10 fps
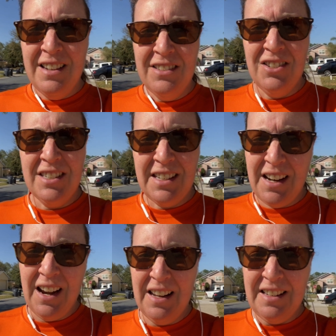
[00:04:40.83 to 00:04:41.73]
Just to
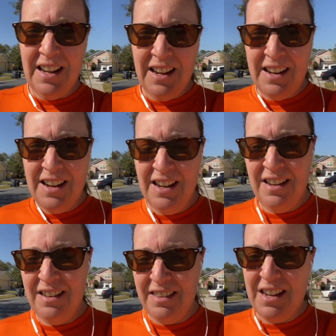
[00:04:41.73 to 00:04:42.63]
kind of take
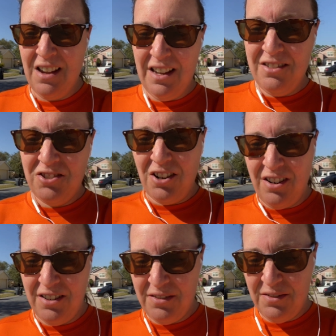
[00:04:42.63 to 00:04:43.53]
the edge
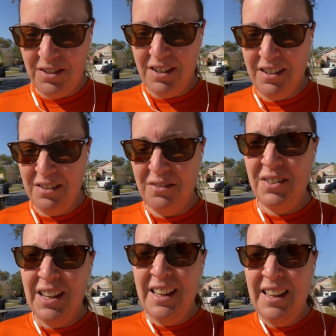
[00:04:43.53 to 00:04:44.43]
off of
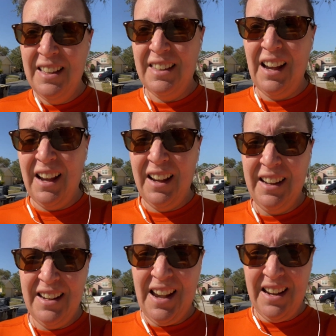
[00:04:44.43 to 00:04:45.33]
the
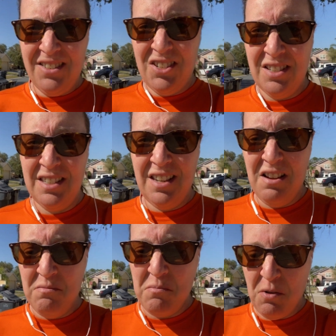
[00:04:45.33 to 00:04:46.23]
high anxious
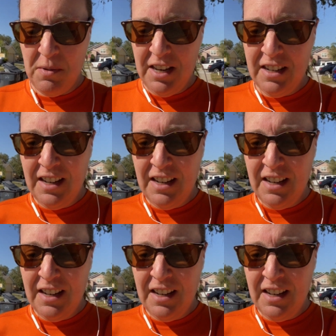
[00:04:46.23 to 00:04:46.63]
moment,